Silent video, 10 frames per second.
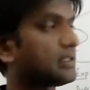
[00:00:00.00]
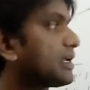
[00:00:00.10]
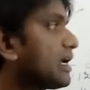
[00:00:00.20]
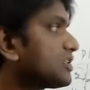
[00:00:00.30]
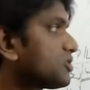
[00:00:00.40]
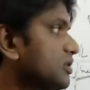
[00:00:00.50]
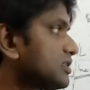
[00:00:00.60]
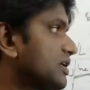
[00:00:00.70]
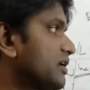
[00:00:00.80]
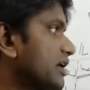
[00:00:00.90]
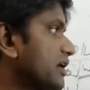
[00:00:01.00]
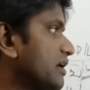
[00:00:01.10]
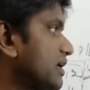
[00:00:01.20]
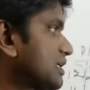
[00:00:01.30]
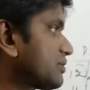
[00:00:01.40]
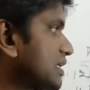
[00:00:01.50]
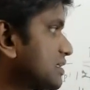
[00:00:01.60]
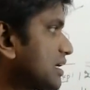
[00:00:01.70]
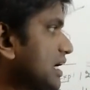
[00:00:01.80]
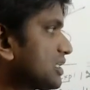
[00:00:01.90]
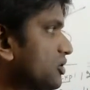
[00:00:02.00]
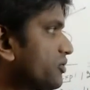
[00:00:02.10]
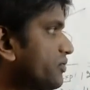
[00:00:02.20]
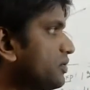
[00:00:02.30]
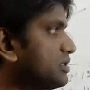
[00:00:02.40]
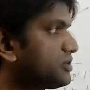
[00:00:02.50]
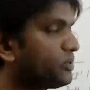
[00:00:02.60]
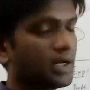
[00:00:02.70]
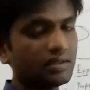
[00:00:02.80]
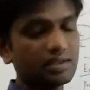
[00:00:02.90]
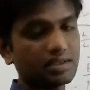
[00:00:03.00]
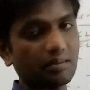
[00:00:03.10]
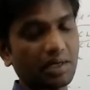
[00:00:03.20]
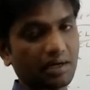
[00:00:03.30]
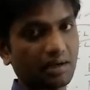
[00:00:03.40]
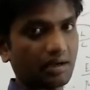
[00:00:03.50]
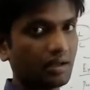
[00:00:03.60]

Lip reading: The cash not generated as well as the cash outflow is one and the same category.